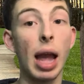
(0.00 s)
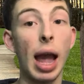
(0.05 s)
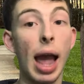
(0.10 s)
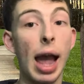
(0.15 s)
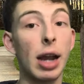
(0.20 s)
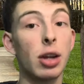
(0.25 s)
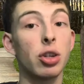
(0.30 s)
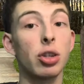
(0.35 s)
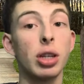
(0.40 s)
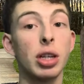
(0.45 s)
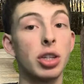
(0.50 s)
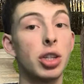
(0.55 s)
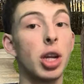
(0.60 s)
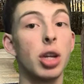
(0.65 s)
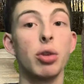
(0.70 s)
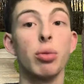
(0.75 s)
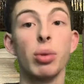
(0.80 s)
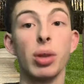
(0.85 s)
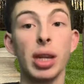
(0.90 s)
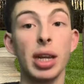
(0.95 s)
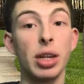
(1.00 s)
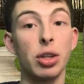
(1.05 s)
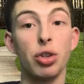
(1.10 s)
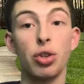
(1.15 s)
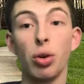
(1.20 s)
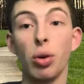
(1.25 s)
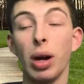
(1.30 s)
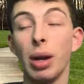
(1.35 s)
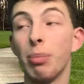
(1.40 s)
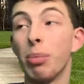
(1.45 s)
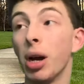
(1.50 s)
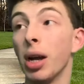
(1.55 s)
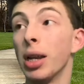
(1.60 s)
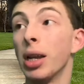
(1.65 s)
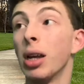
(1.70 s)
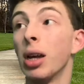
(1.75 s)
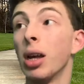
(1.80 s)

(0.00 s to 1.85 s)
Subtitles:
actually genuinely enjoy, but